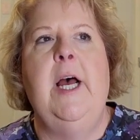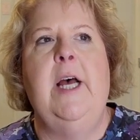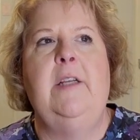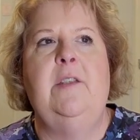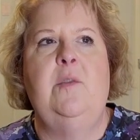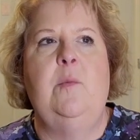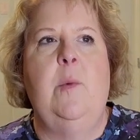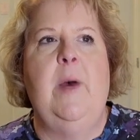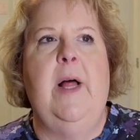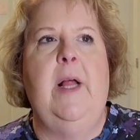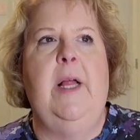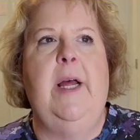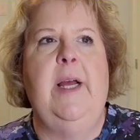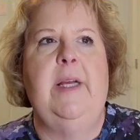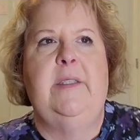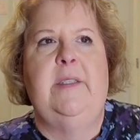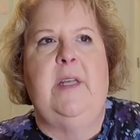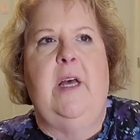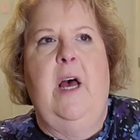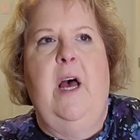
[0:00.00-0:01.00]
as well
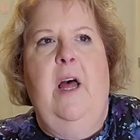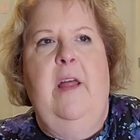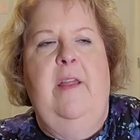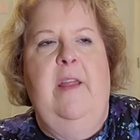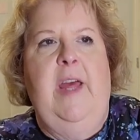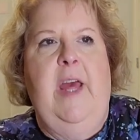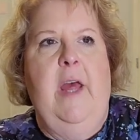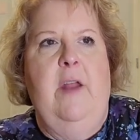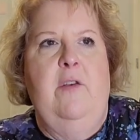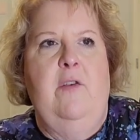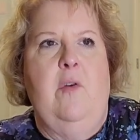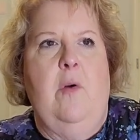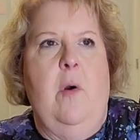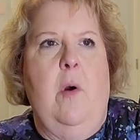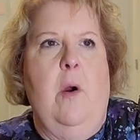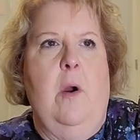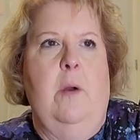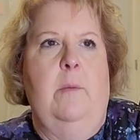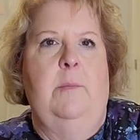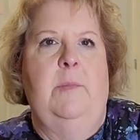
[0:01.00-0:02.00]
as the
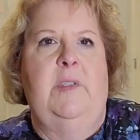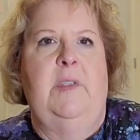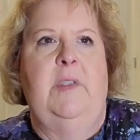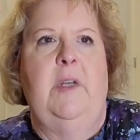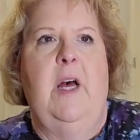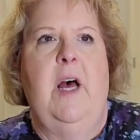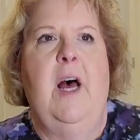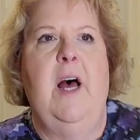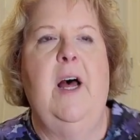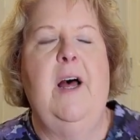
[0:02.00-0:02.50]
underarms.